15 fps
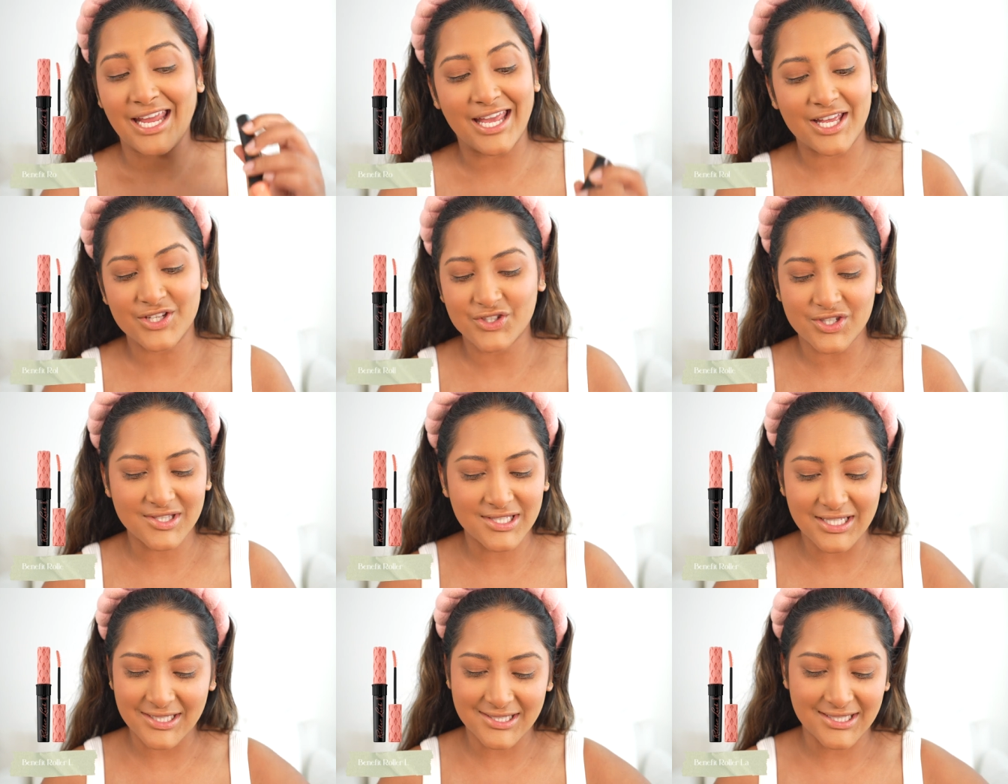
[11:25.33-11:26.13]
It just
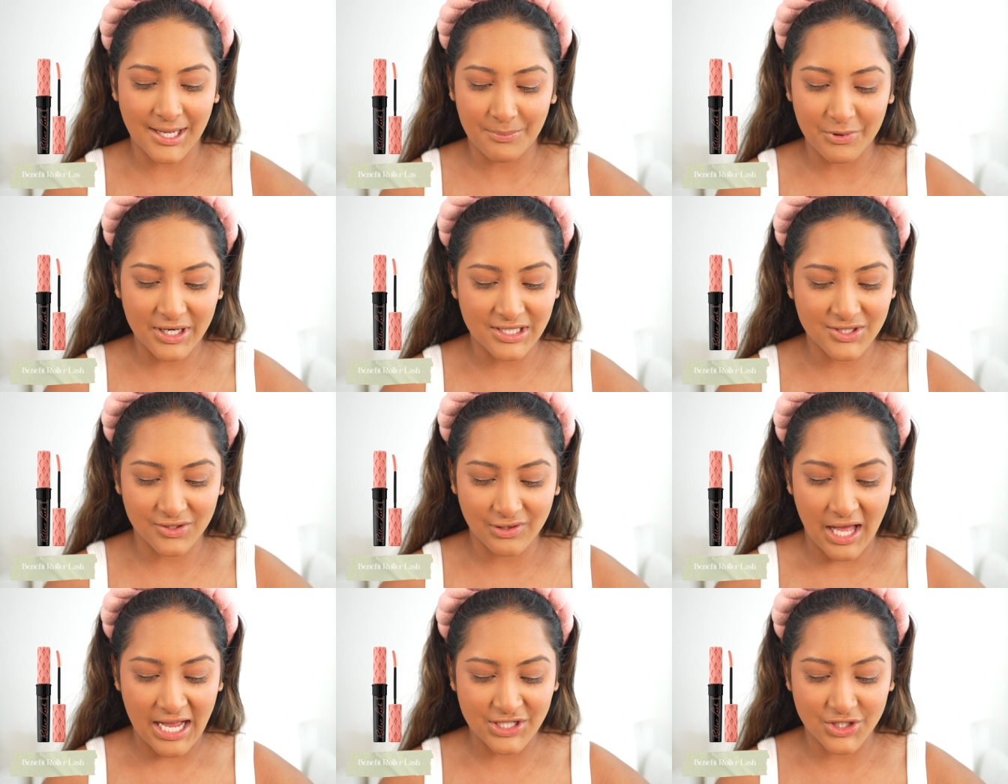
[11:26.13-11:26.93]
like separates your
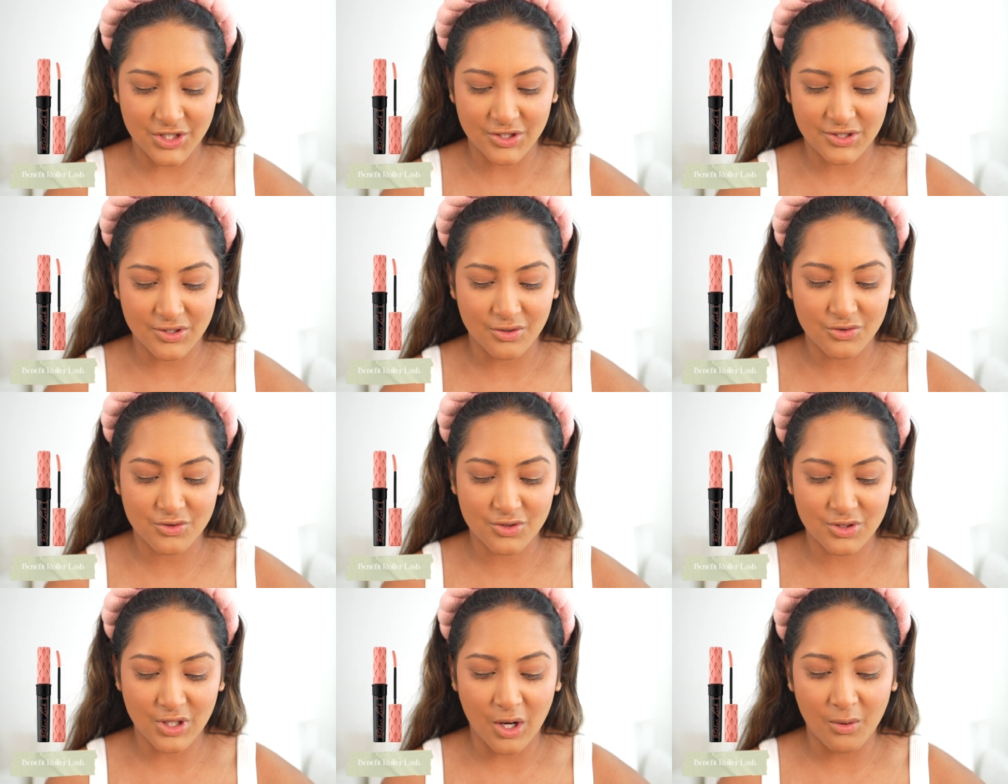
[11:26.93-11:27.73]
lashes
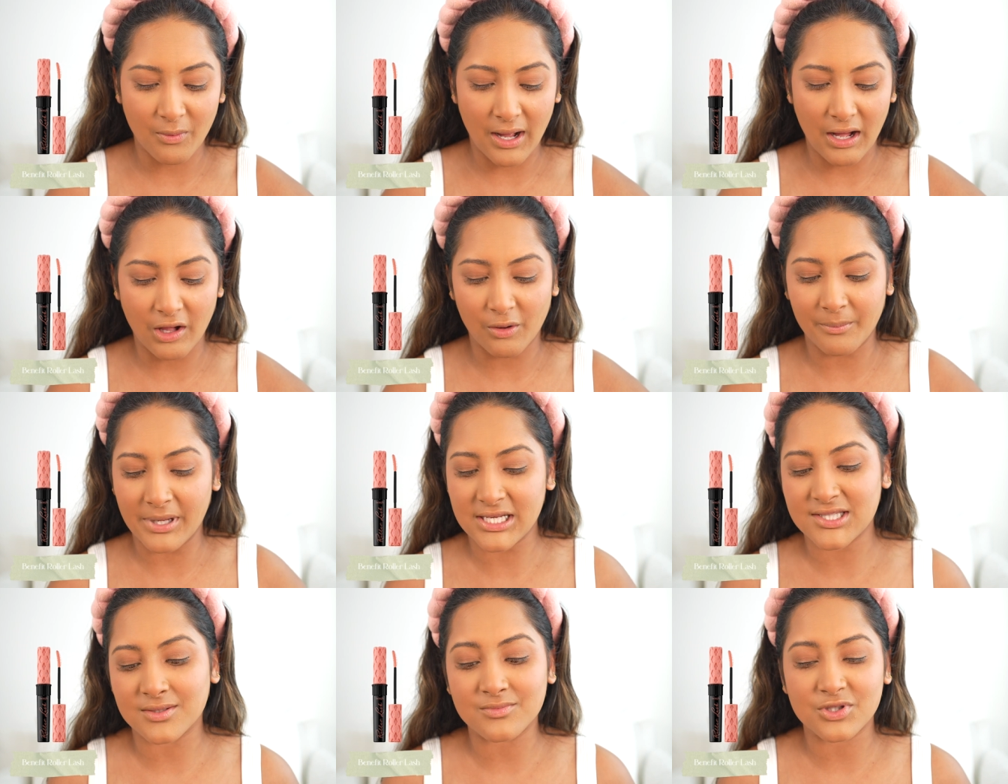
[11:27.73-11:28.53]
so well,
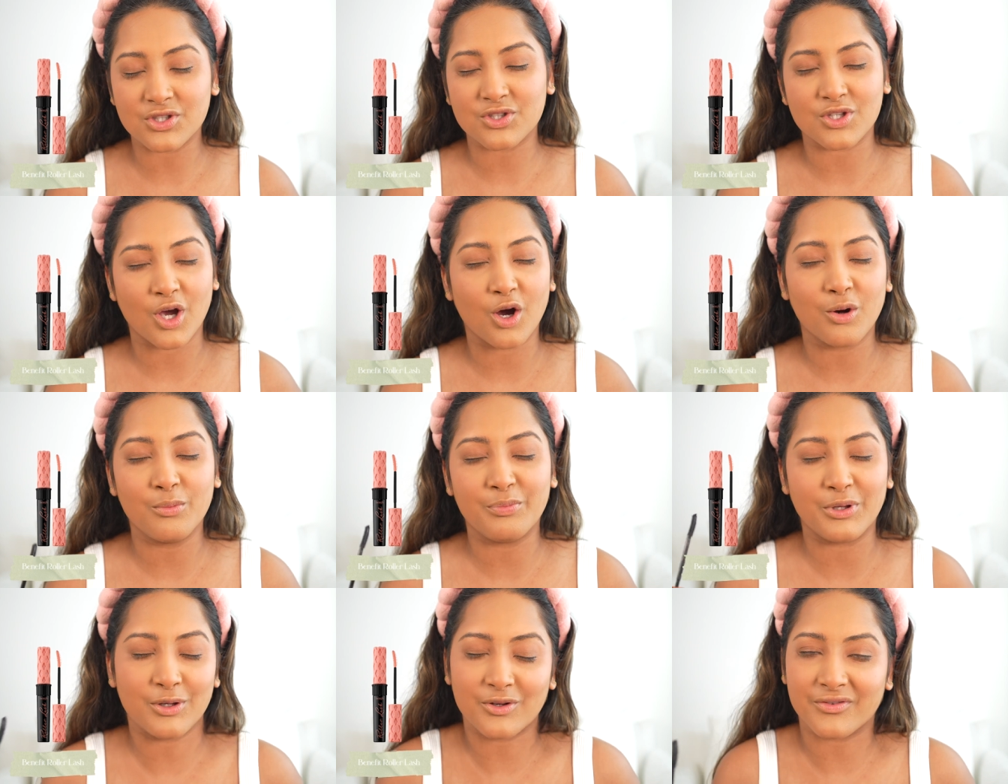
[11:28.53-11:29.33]
makes them so
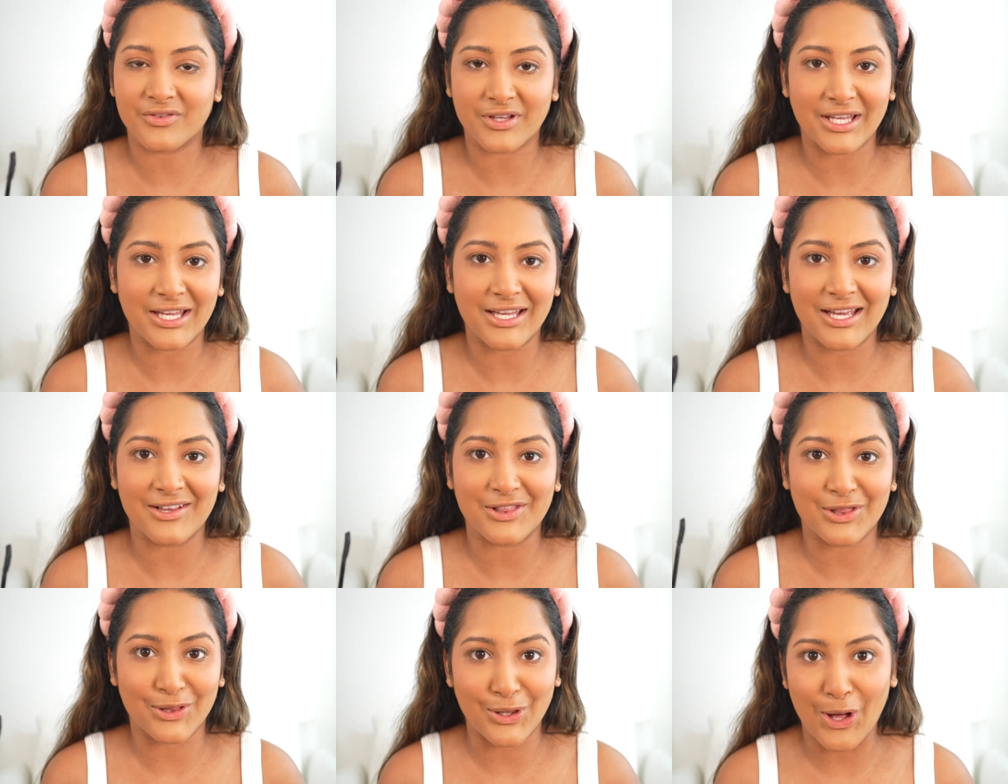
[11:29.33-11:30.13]
beautifully
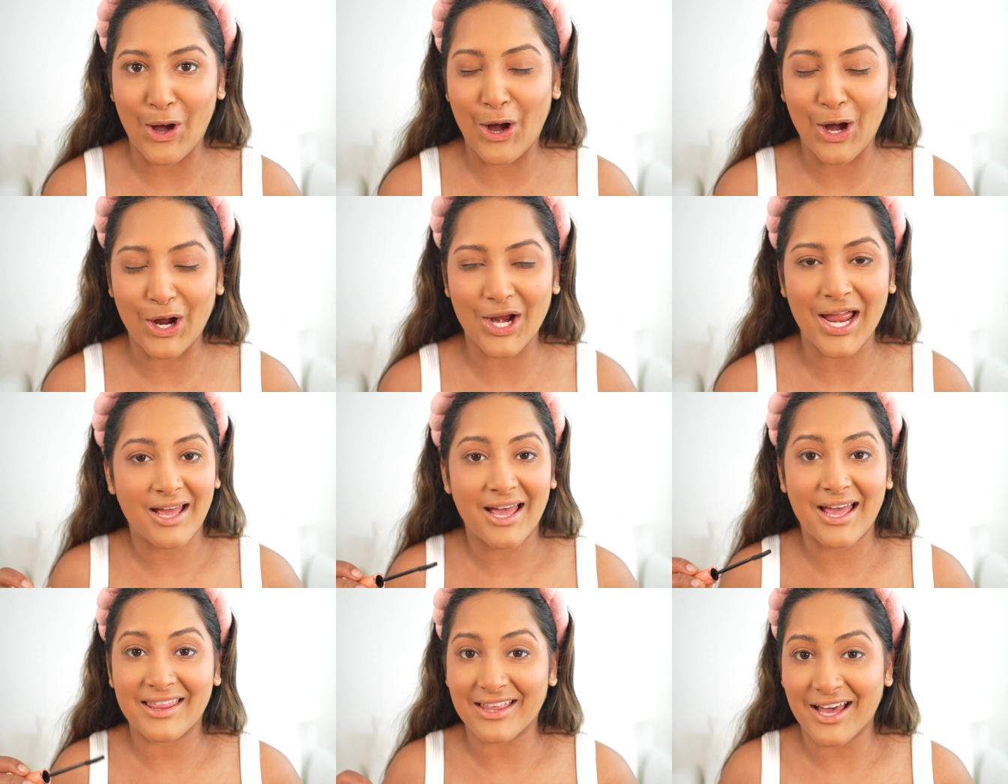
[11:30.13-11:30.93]
long,
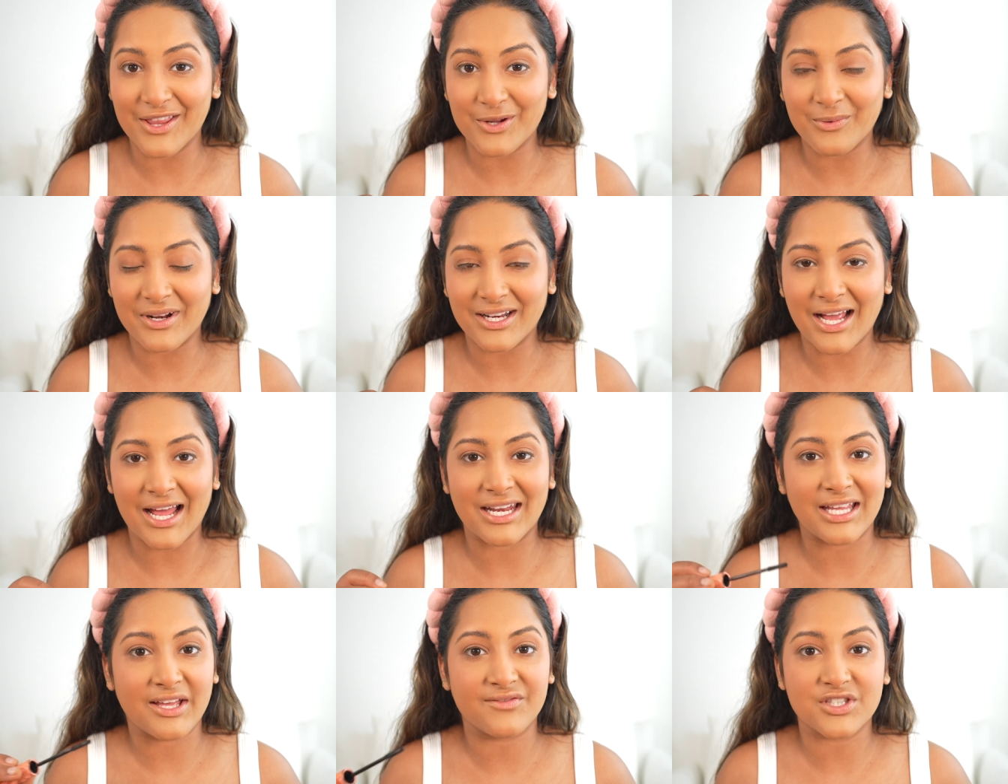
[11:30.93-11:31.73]
and the other one
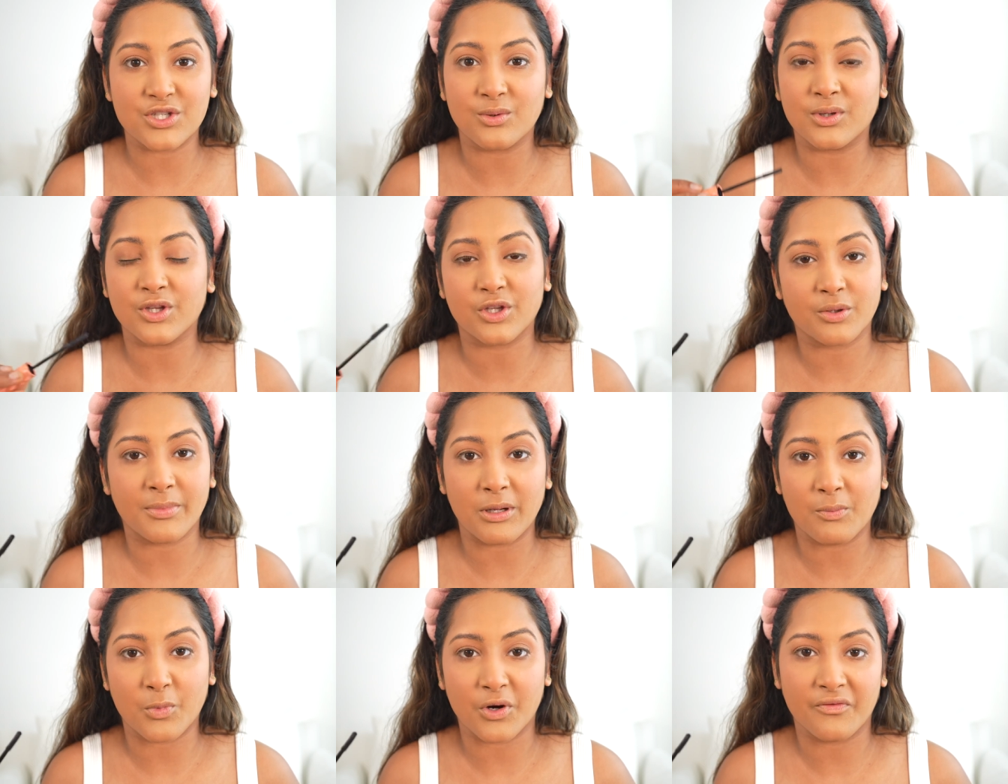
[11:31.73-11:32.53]
kind of gives you a little
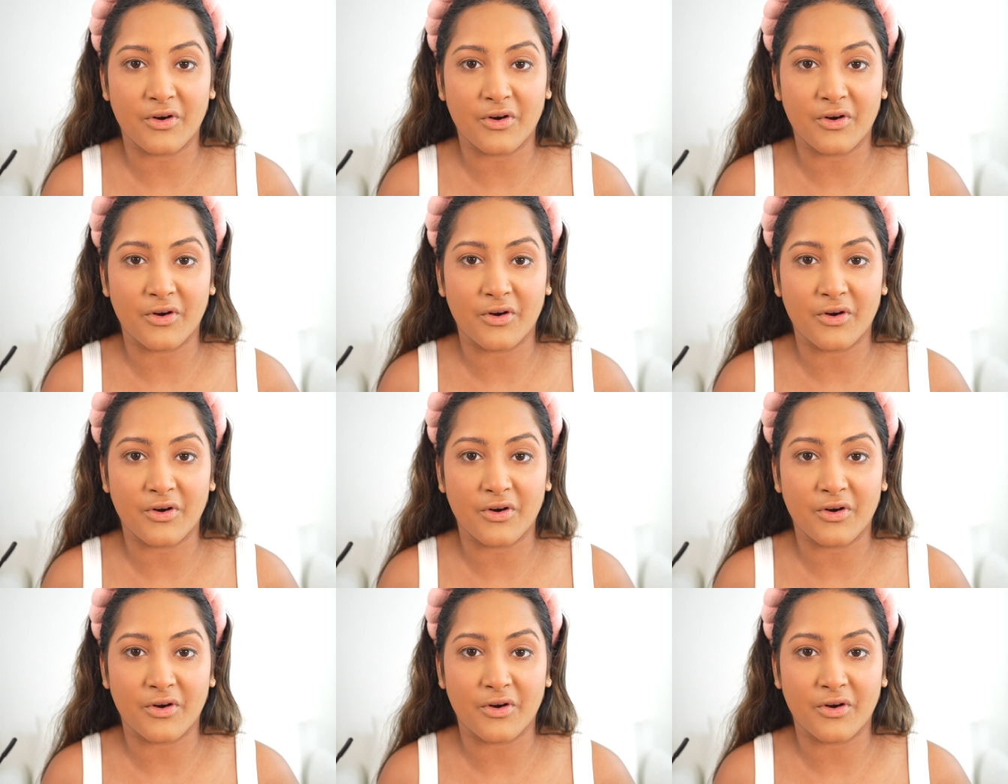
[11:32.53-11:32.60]
bit more